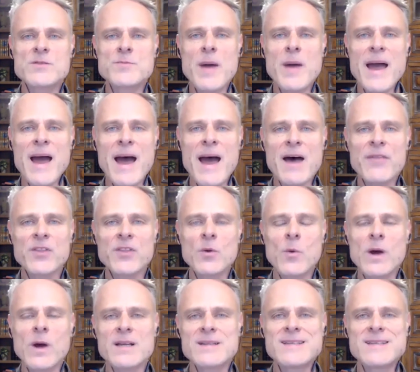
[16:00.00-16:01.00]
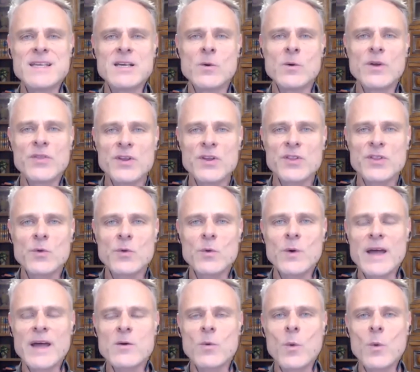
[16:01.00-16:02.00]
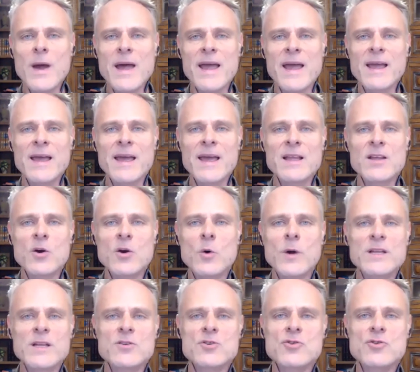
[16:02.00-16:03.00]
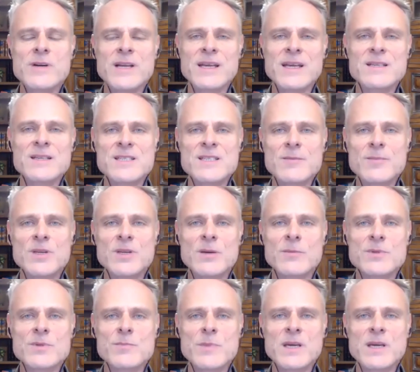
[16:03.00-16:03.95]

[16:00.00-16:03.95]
path. You want to deal with it the right way and quit treating symptoms,